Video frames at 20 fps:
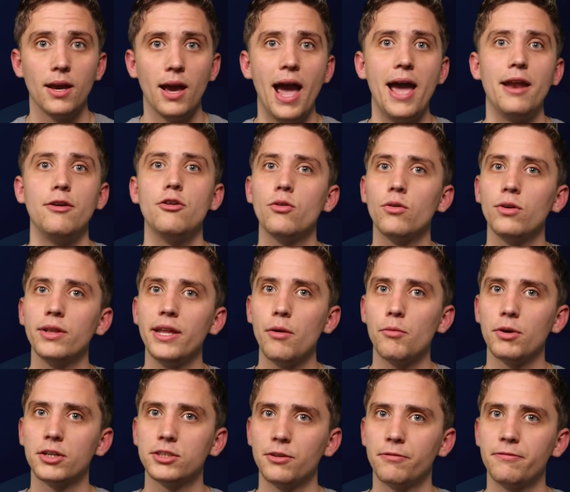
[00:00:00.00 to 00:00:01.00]
And neural
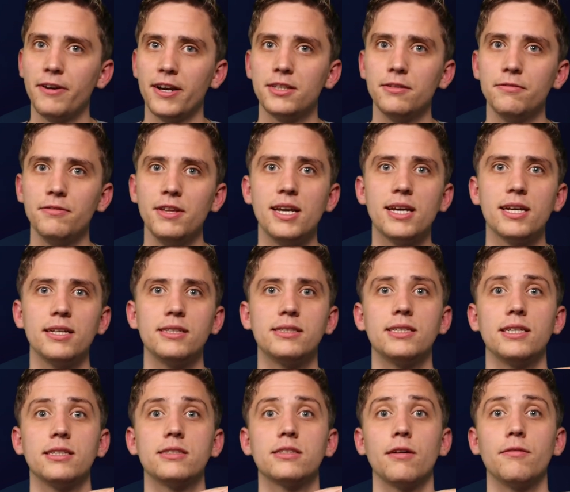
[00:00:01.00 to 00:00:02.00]
networks effectively
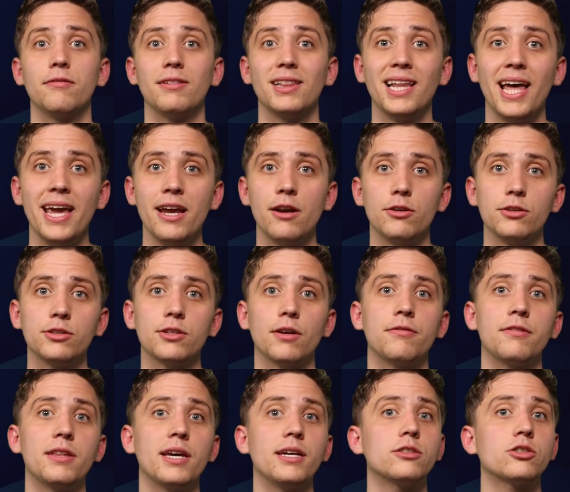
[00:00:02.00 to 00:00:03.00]
consist of layers
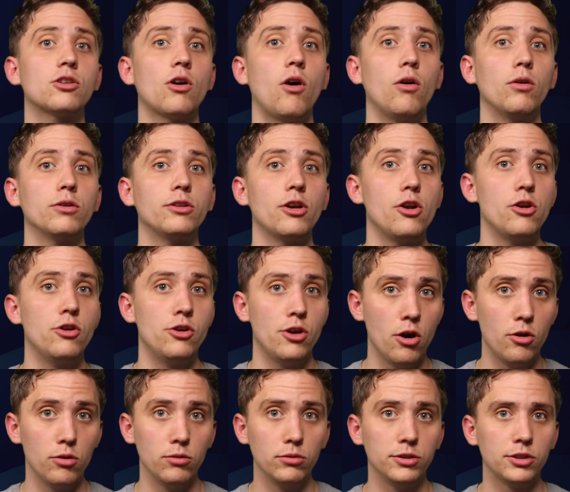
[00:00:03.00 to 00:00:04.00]
of things called
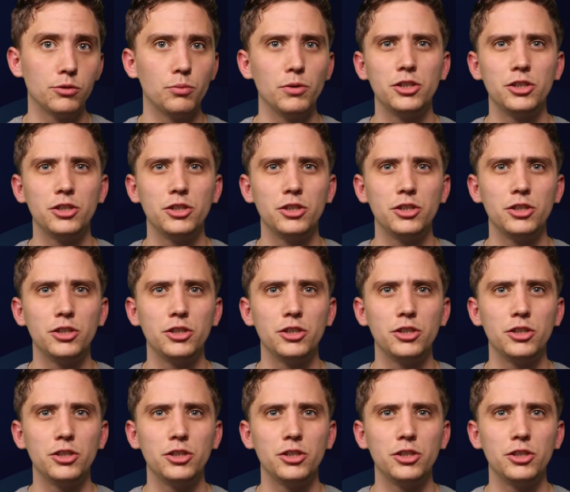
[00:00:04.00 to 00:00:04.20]
nodes,